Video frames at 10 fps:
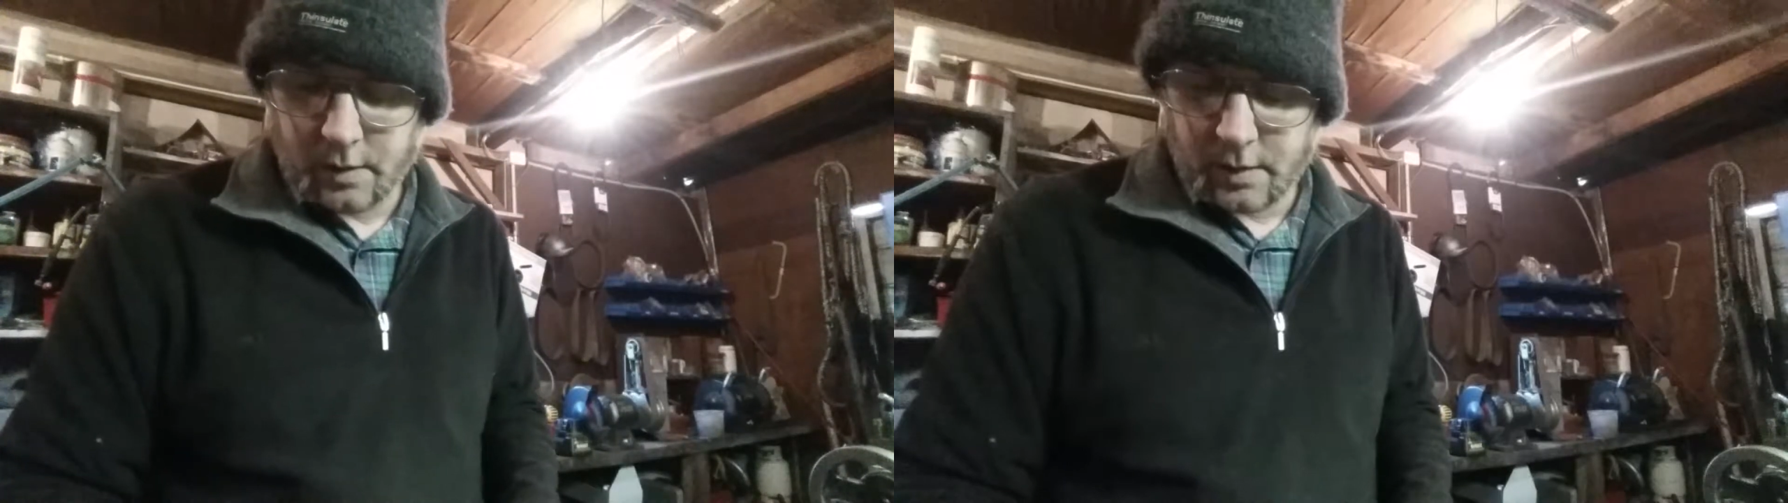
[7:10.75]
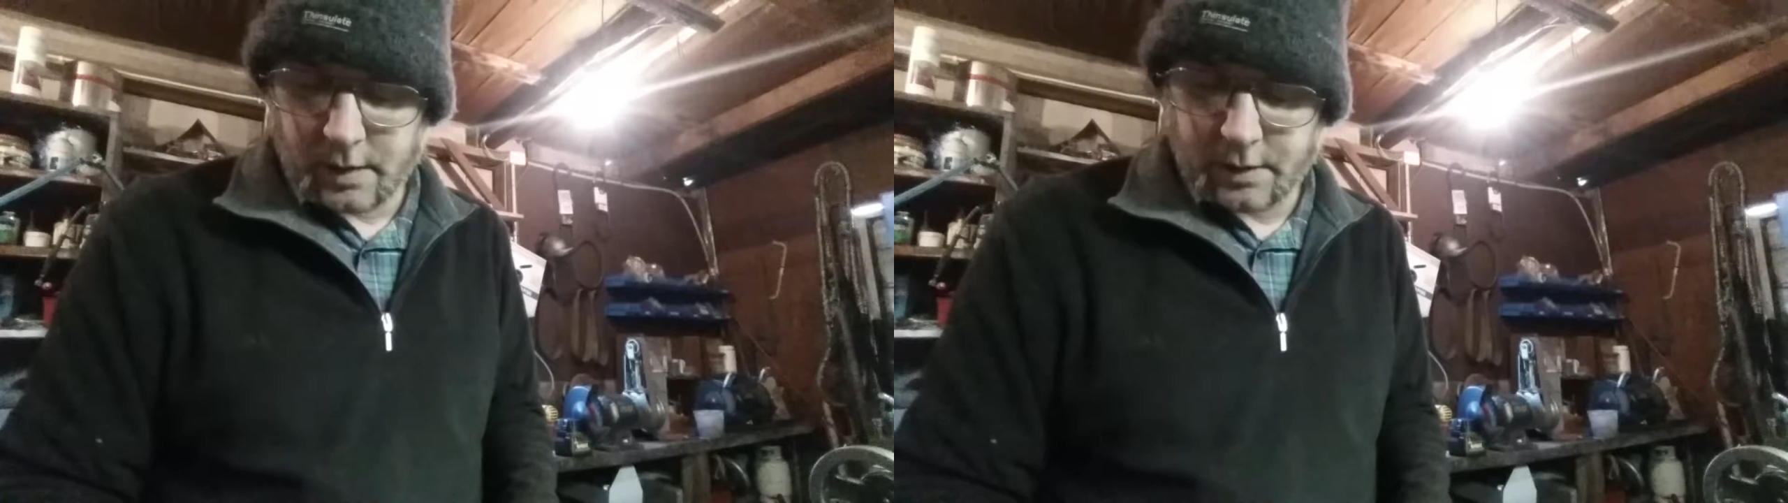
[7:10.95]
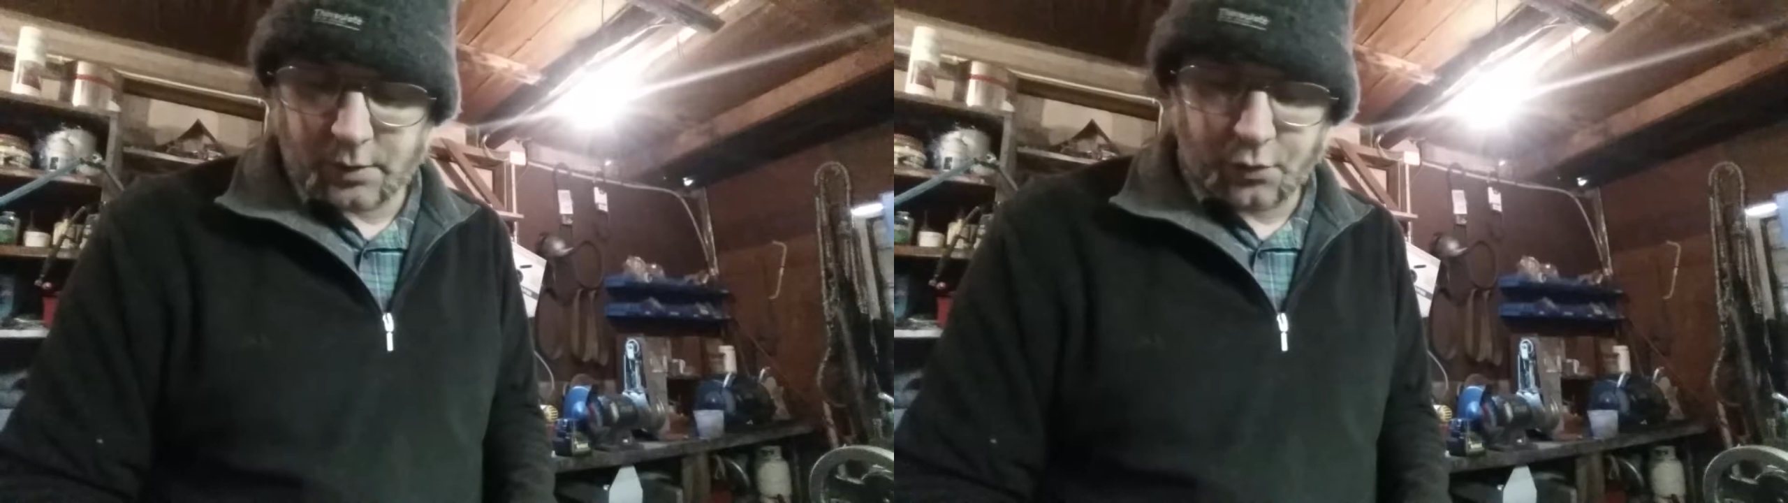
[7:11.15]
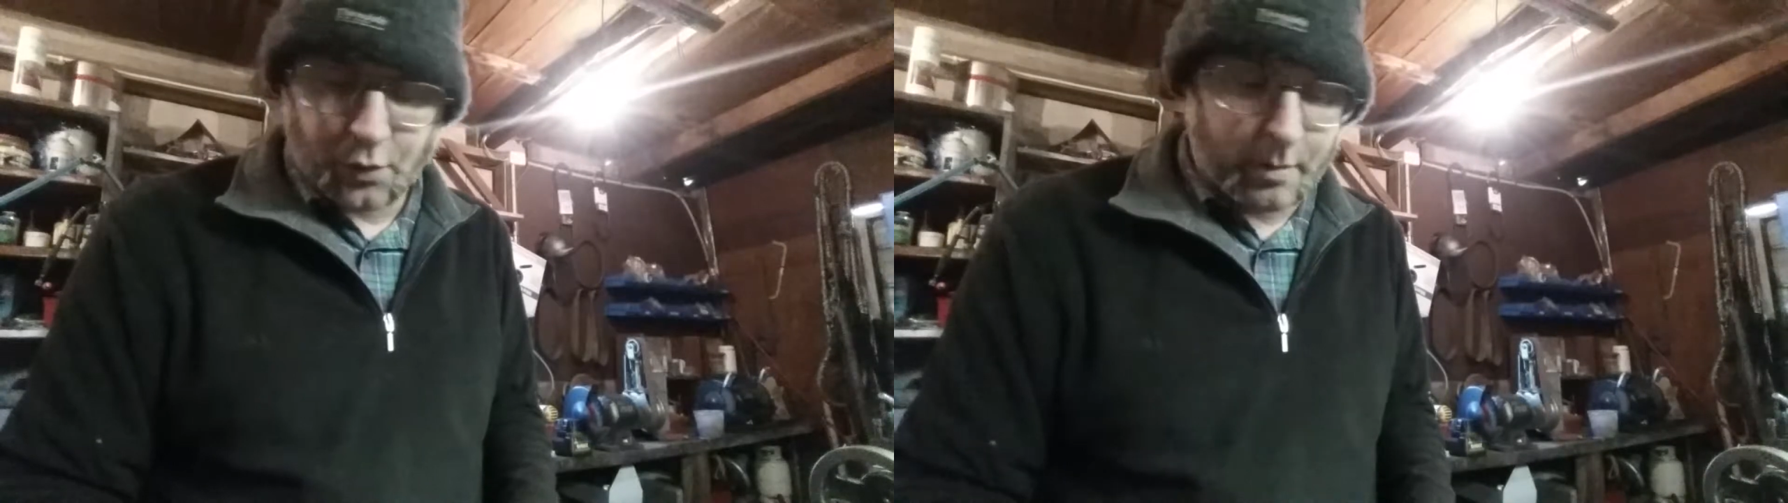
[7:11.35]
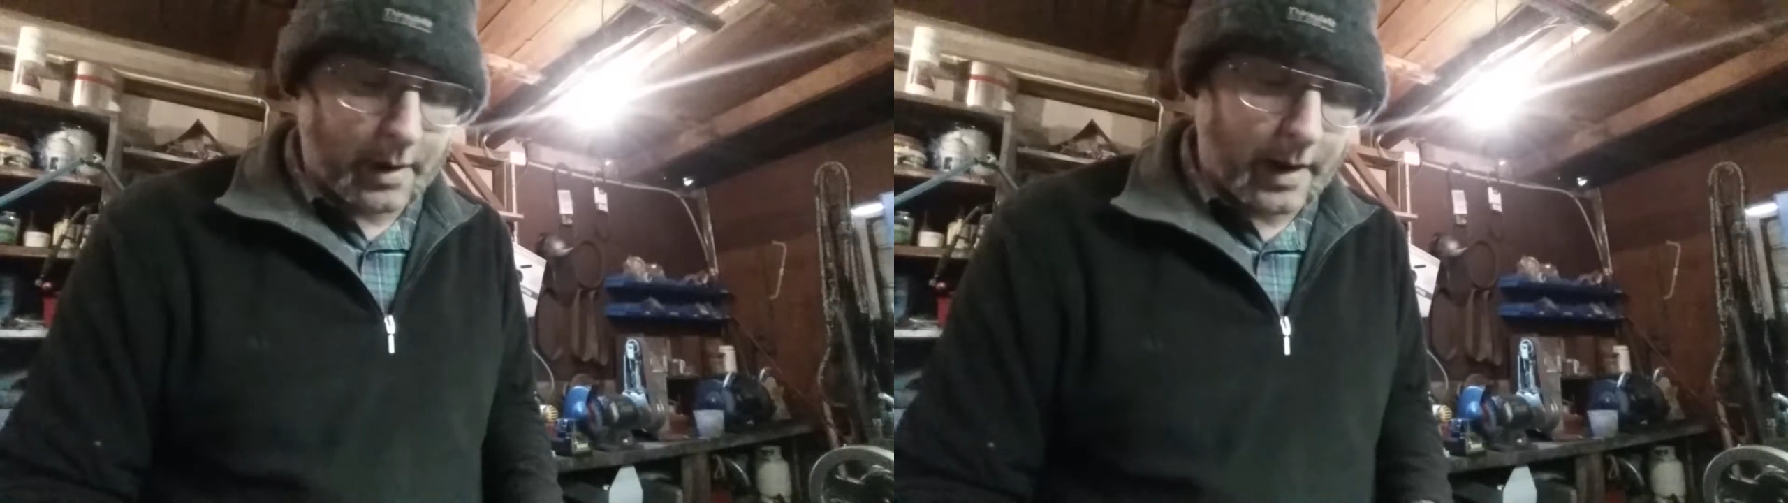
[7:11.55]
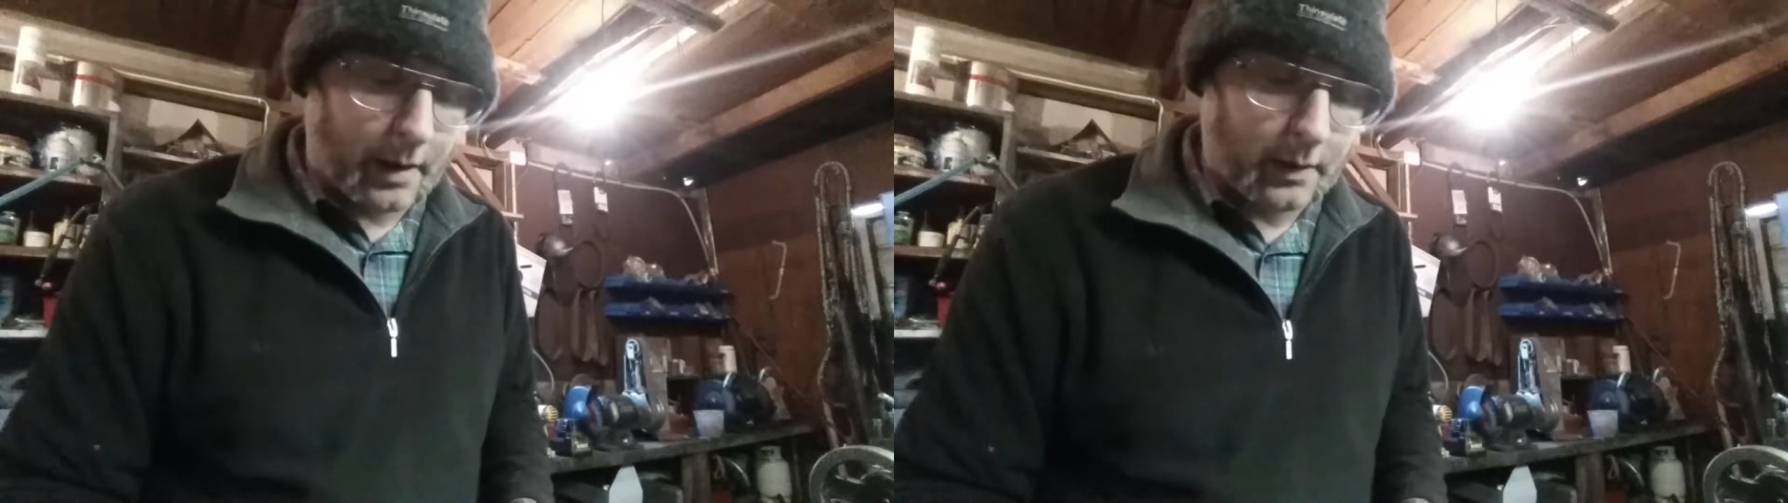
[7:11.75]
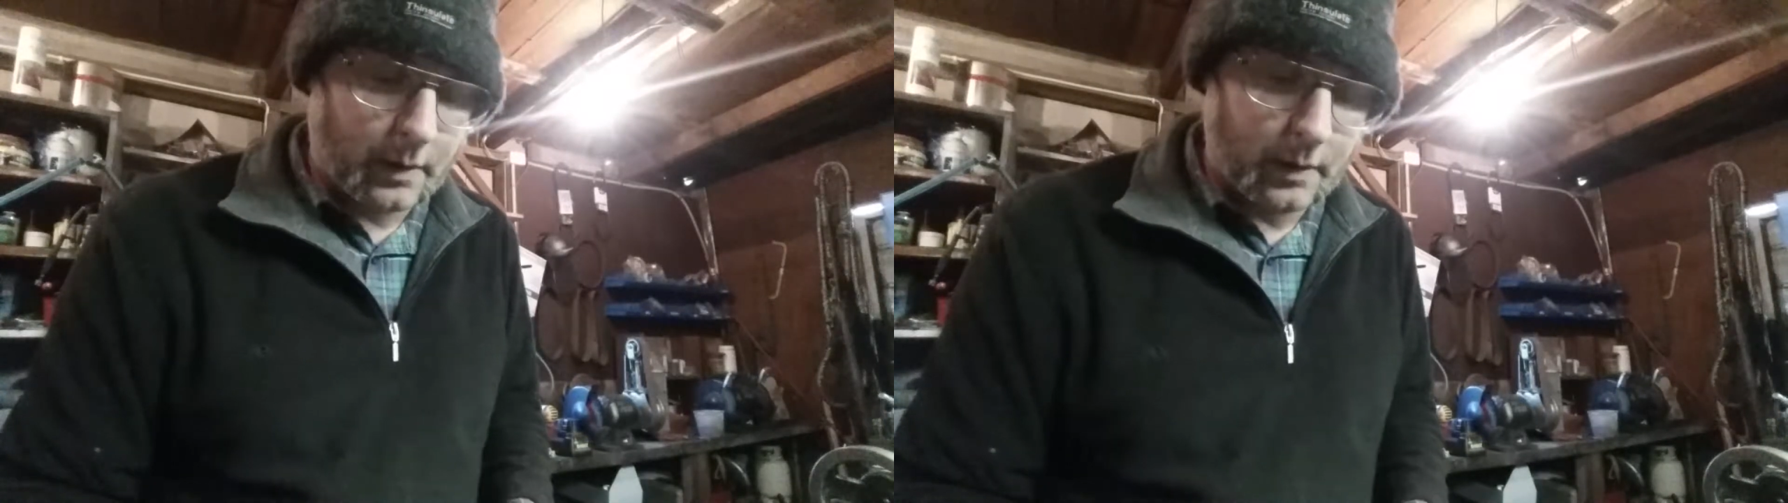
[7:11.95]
need to trim it out